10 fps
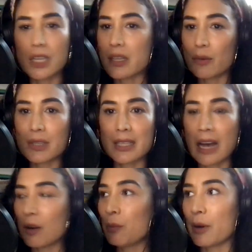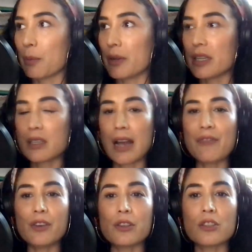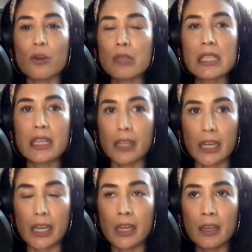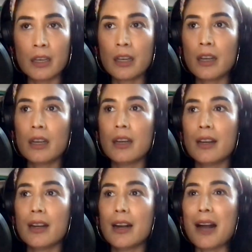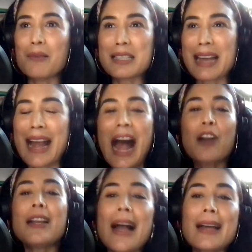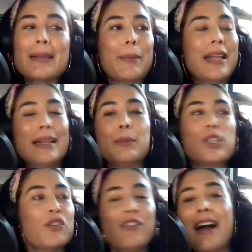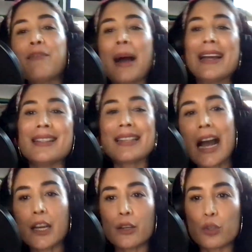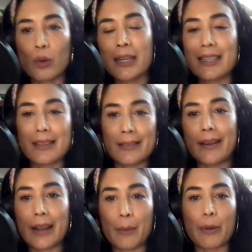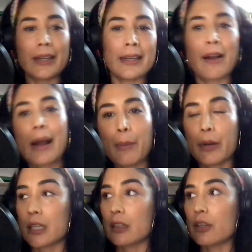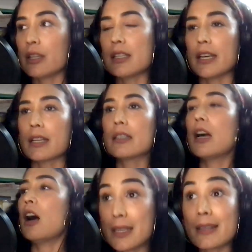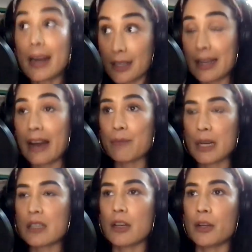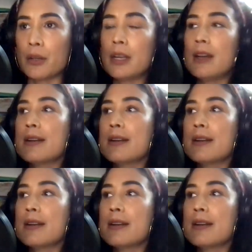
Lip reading: Because it was not on purpose. I felt so silly. I was like, how did I survive my entire 20s and didn't get pregnant? I got pregnant at 36. We decided to have my son.